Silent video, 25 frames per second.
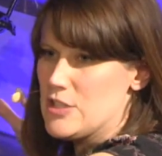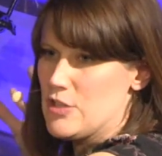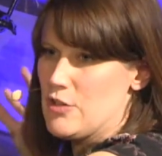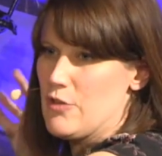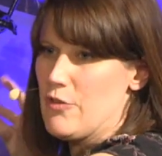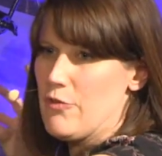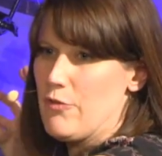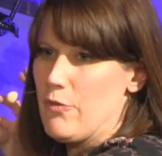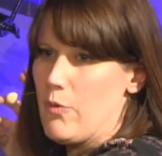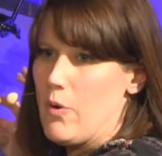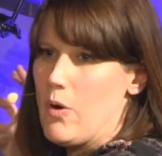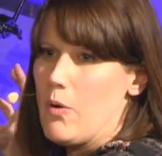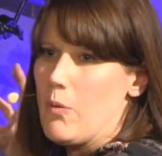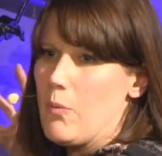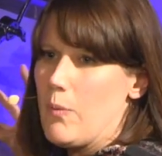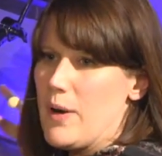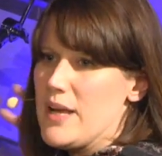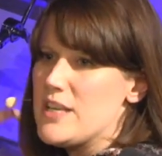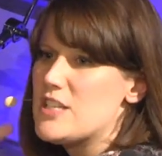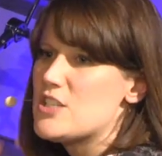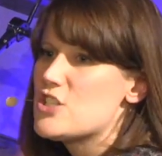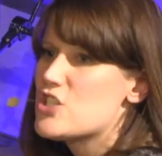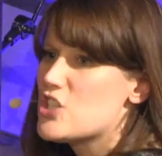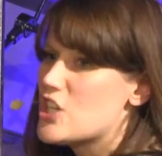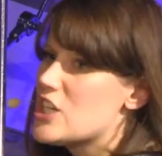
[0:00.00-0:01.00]
of what,
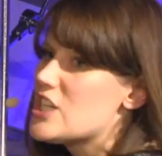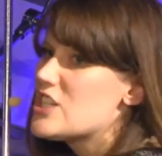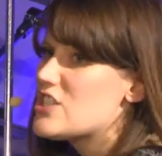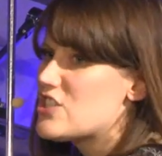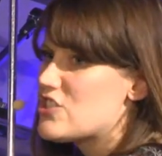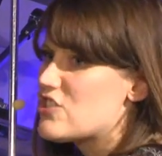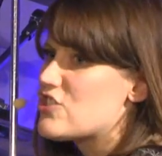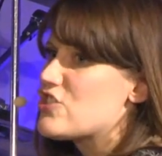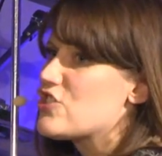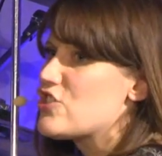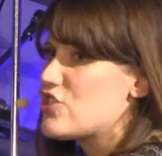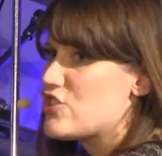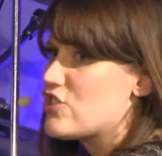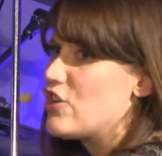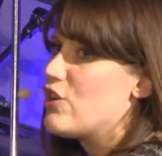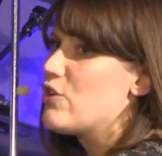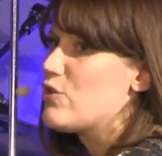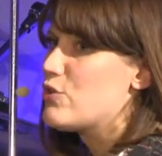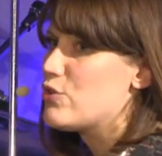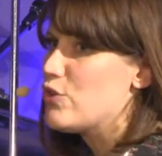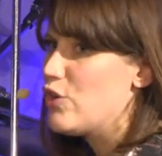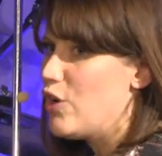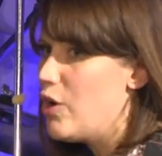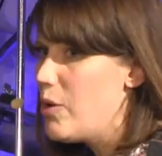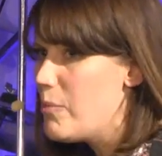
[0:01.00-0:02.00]
when Jesus
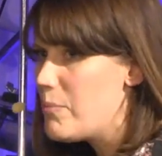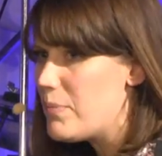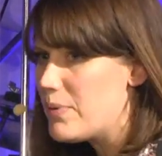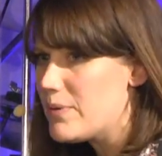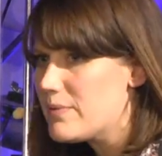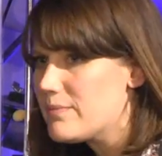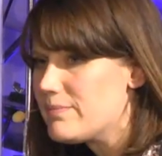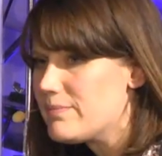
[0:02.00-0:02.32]
showed up,